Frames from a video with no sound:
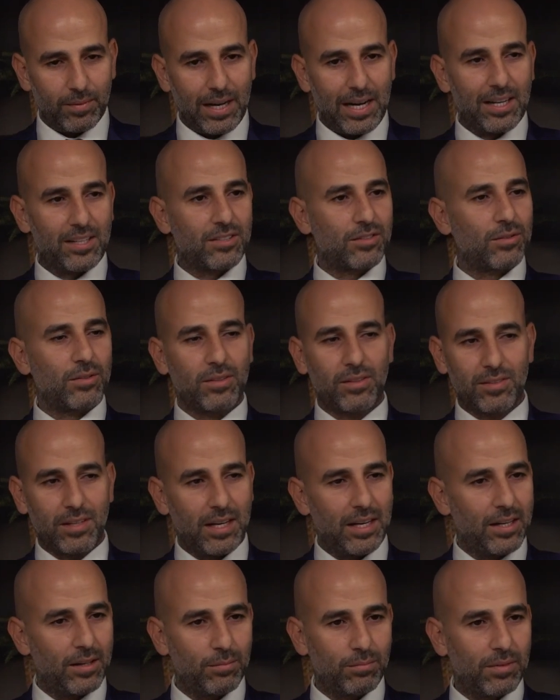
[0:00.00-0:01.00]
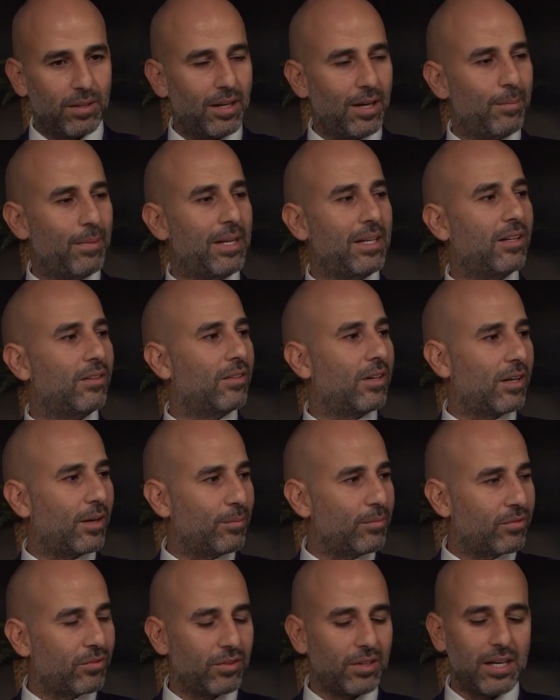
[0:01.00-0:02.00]
X, say, $1
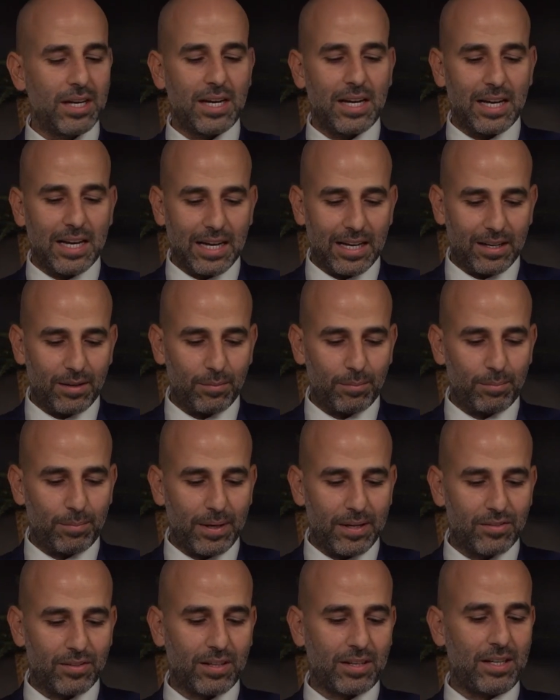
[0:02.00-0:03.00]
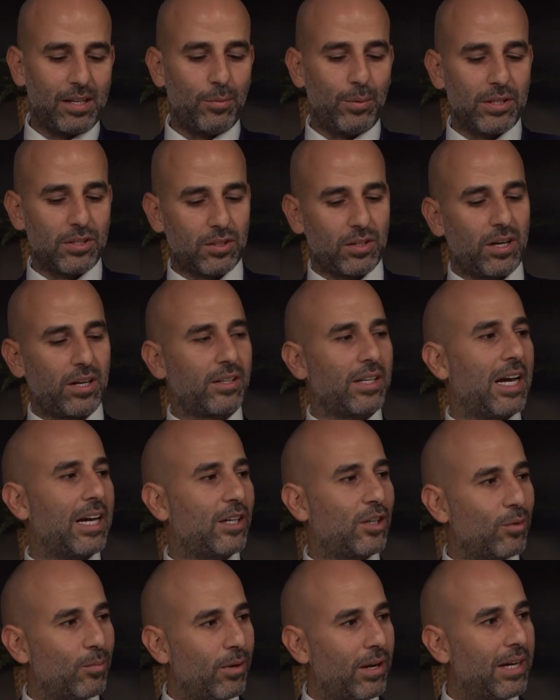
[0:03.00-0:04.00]
million. And basically, we start
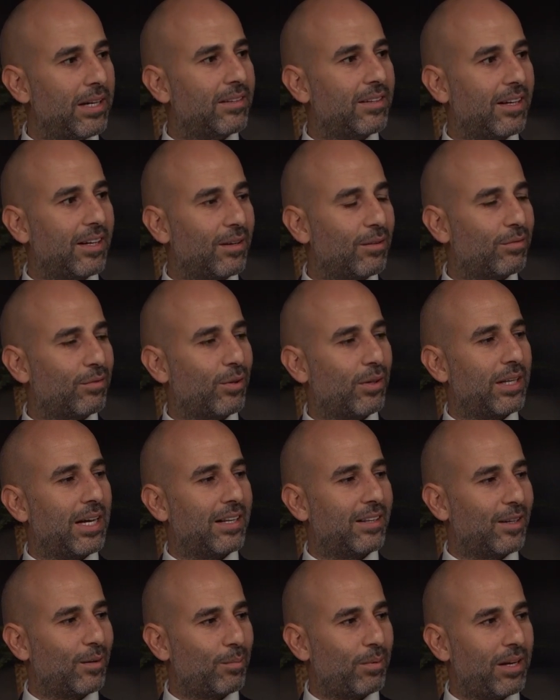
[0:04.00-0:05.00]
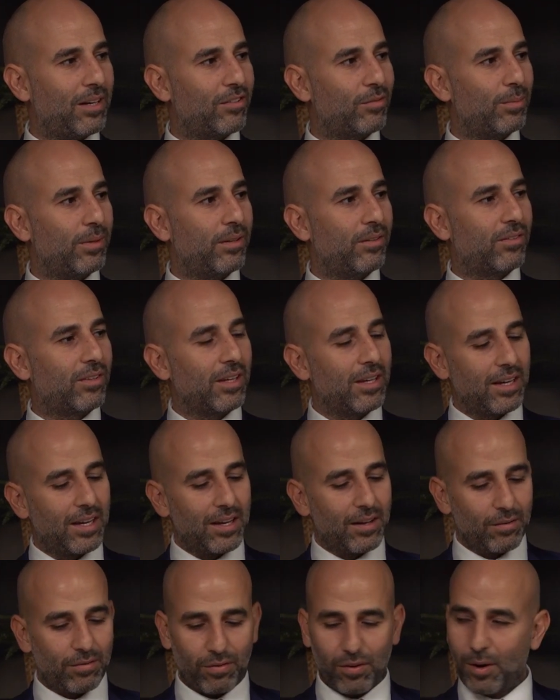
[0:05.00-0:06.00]
accumulating for that replacement
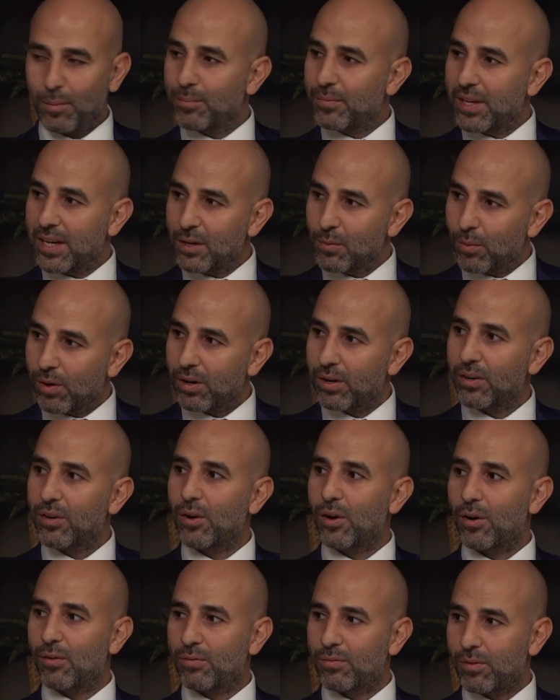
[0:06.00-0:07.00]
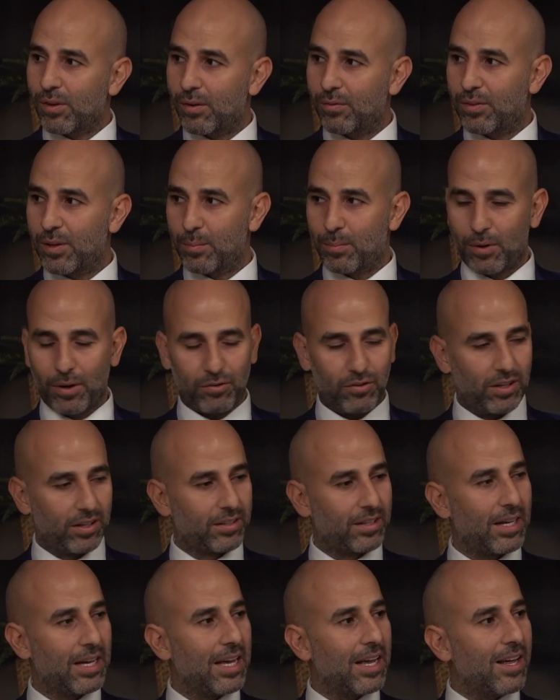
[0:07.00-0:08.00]
from day one of the
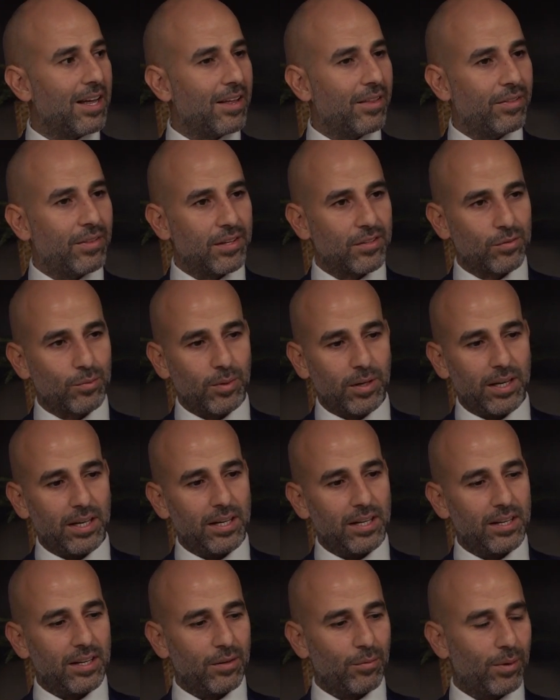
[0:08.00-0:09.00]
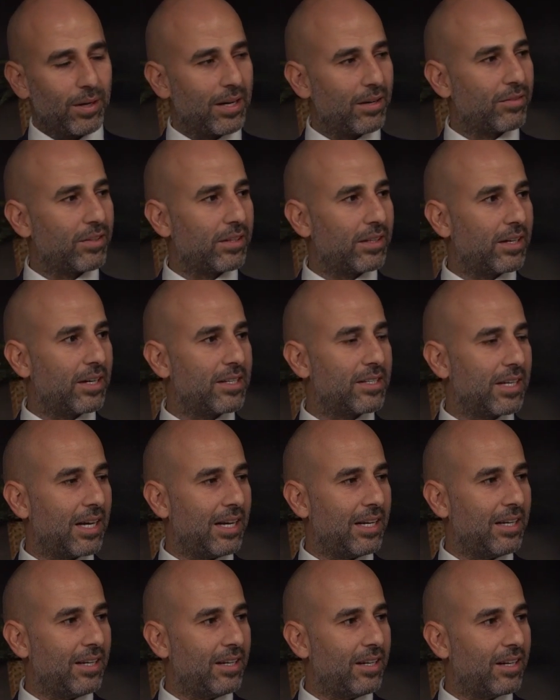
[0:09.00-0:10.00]
project. This way, whenever there is
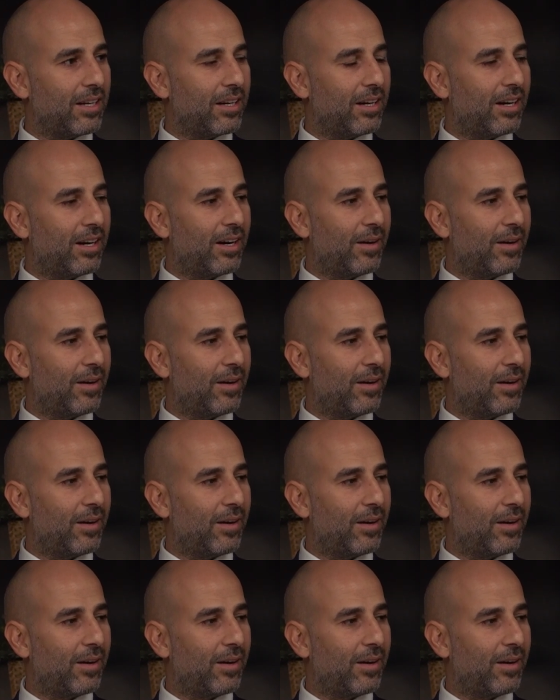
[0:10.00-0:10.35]
any